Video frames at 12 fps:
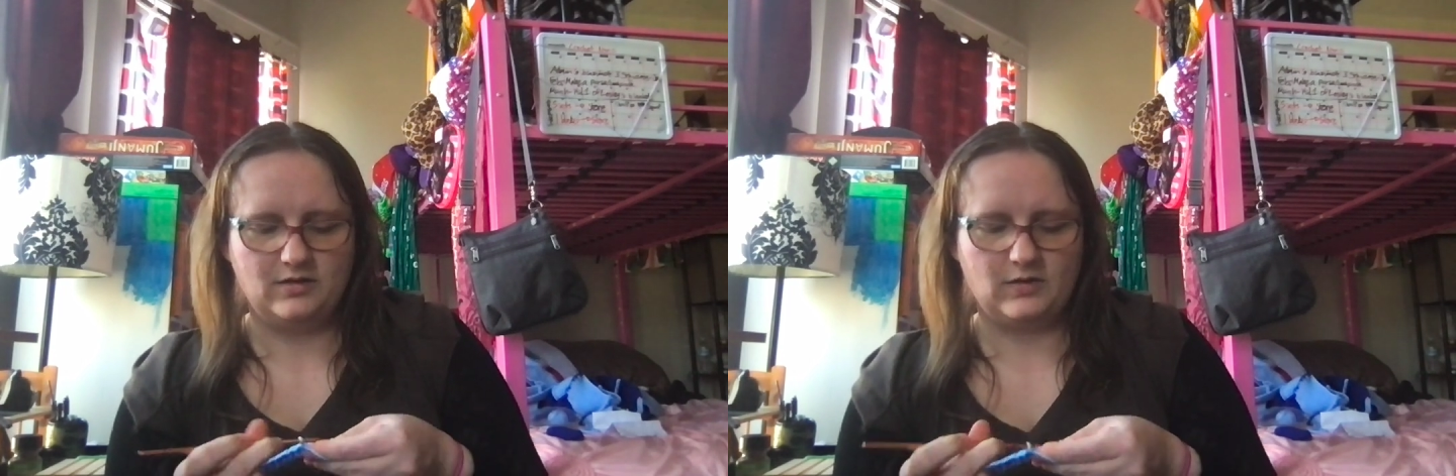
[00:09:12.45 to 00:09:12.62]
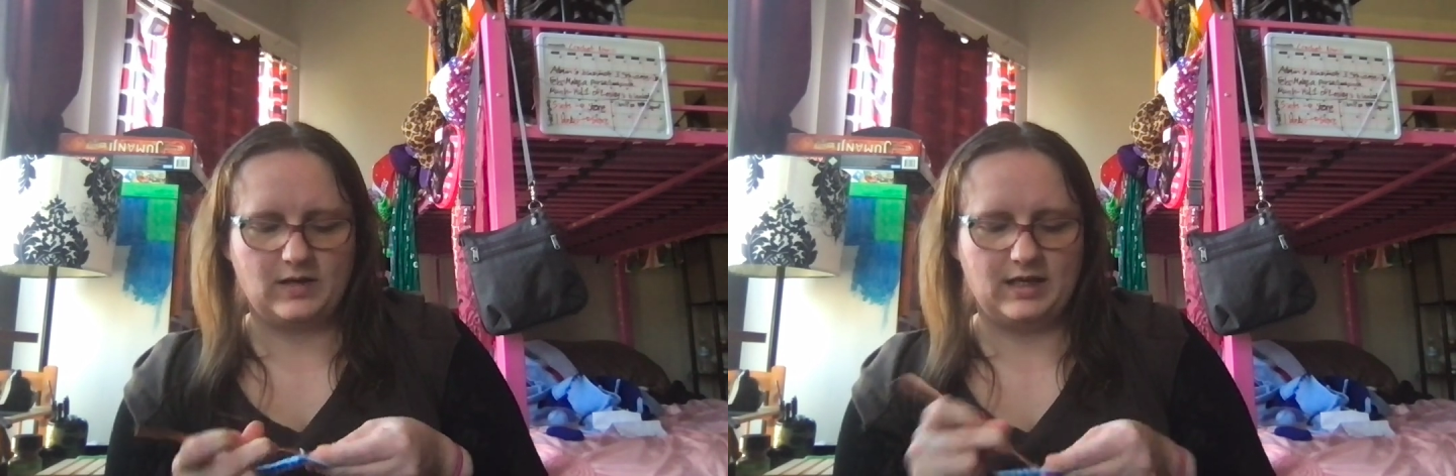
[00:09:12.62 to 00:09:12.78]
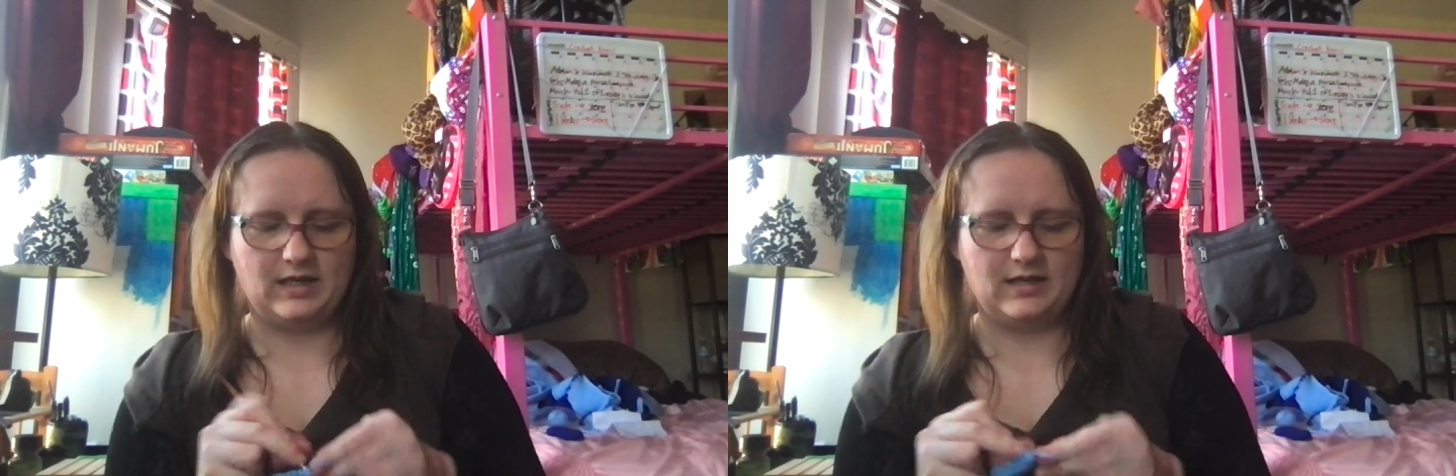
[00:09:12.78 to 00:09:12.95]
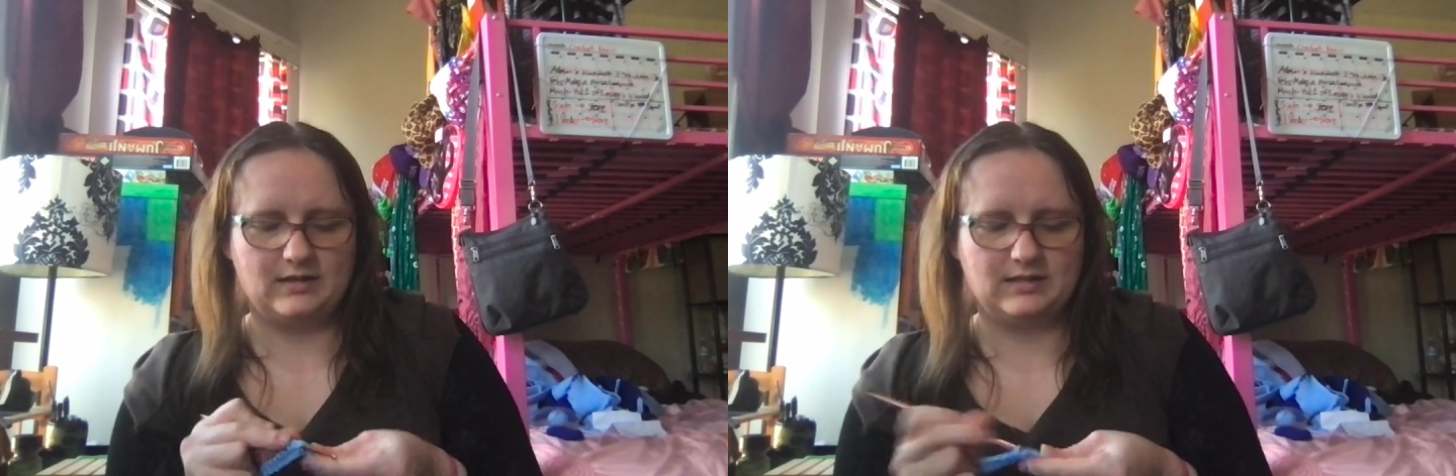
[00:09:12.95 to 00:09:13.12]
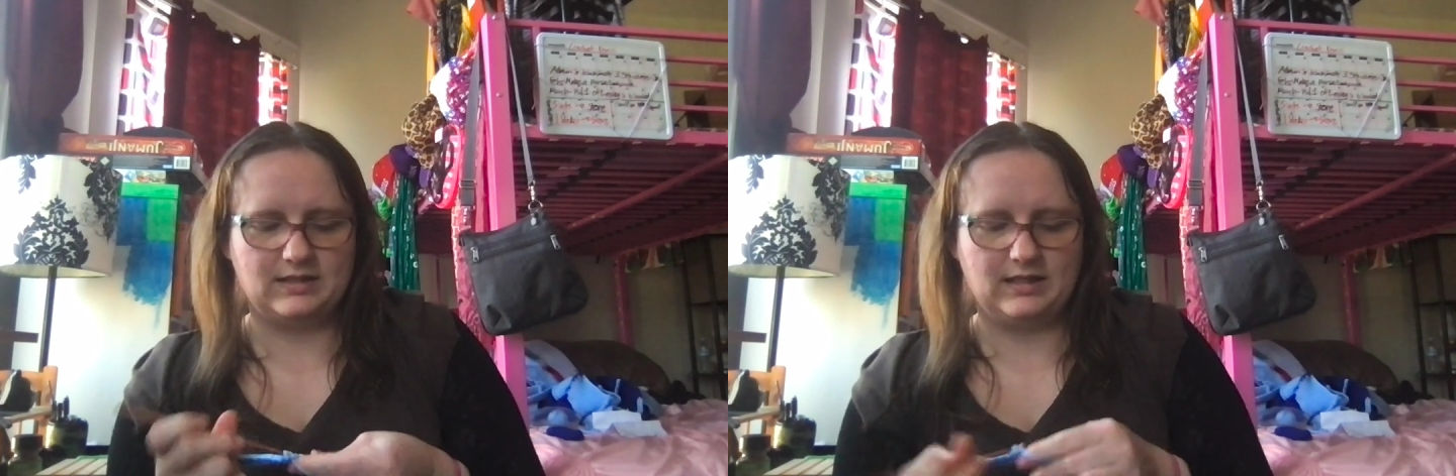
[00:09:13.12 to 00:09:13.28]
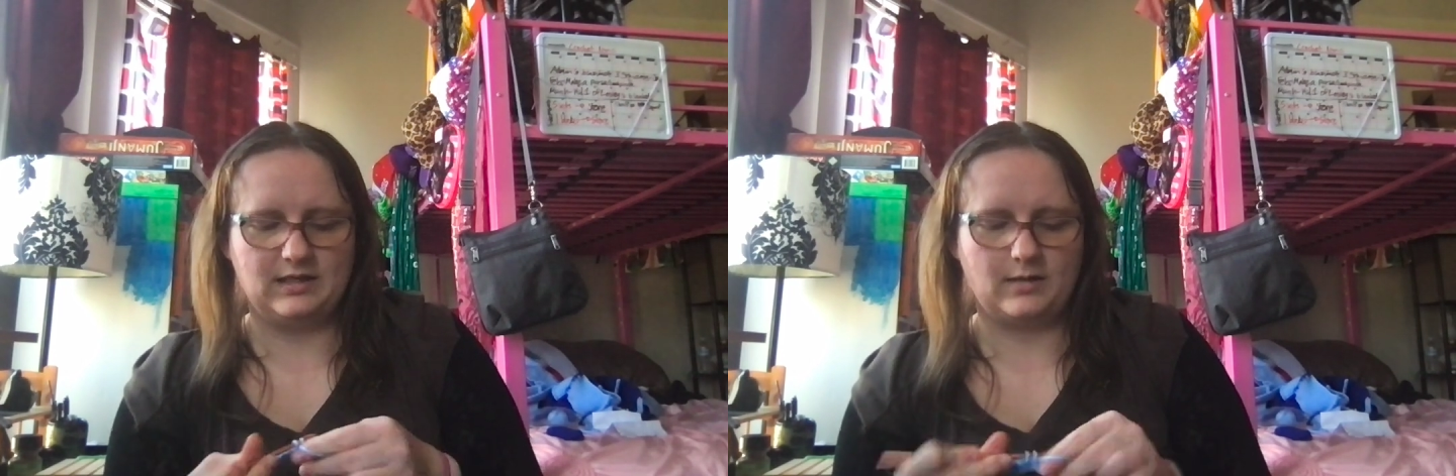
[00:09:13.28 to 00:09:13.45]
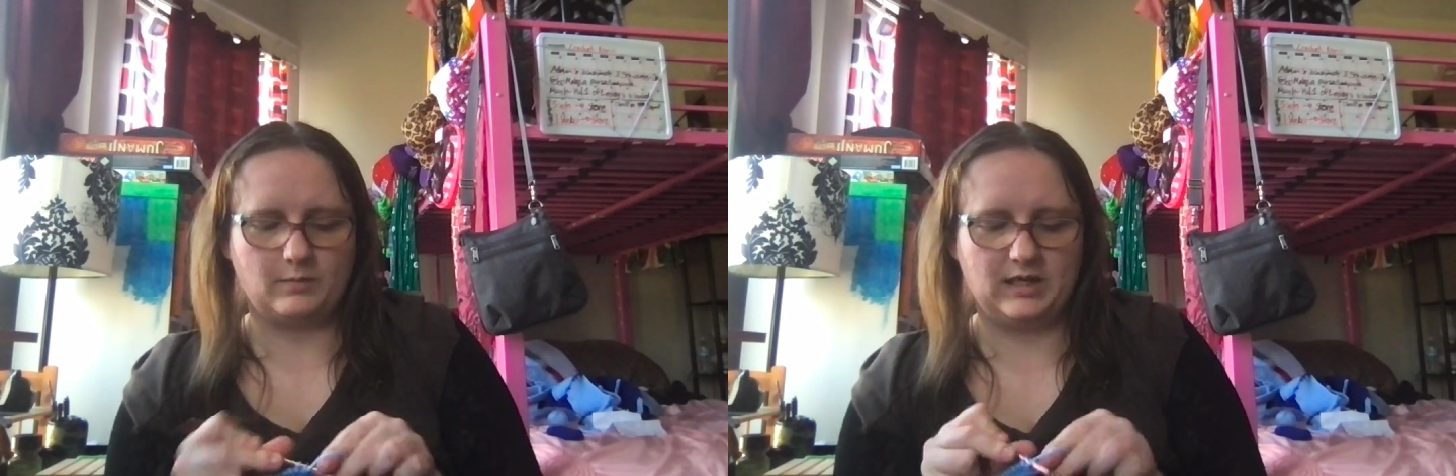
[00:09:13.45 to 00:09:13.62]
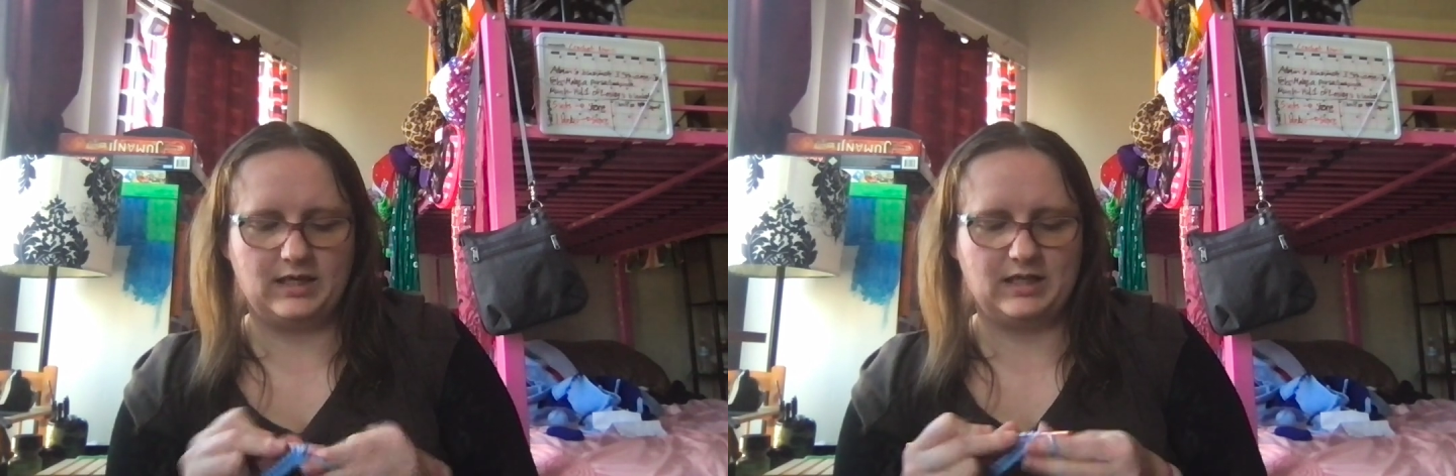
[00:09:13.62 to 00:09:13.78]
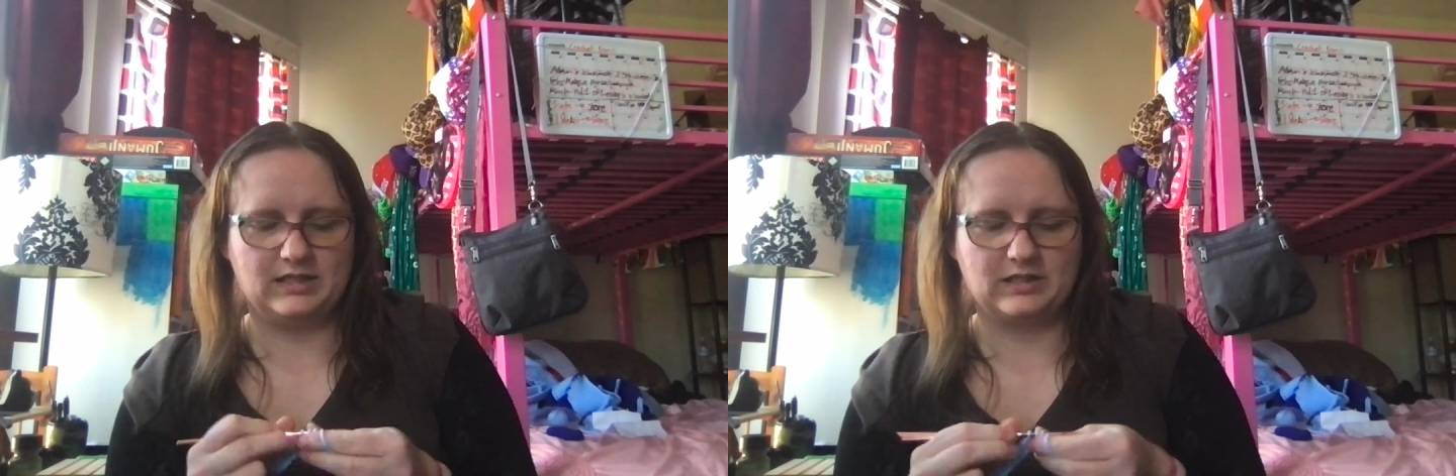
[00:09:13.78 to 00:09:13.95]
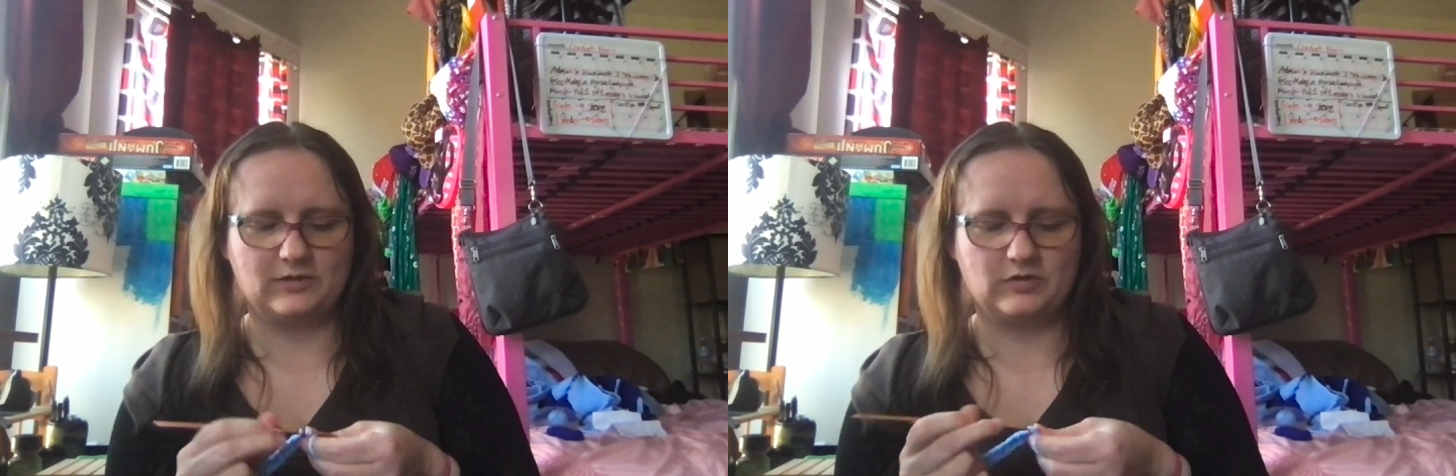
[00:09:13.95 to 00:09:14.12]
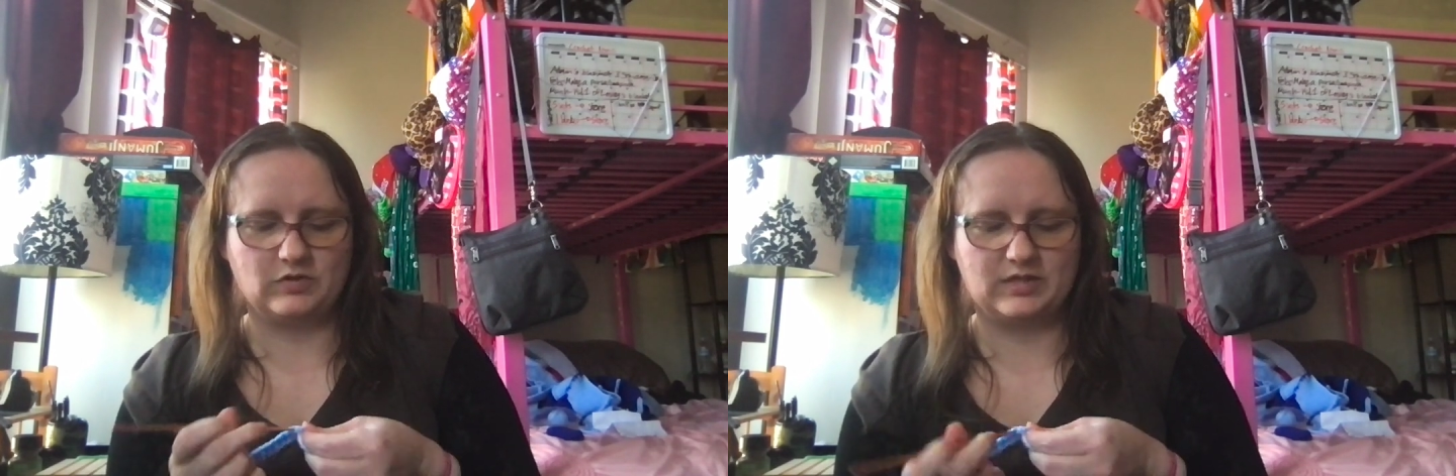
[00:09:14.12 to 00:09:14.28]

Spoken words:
Okay, yeah, see, I'm getting into looser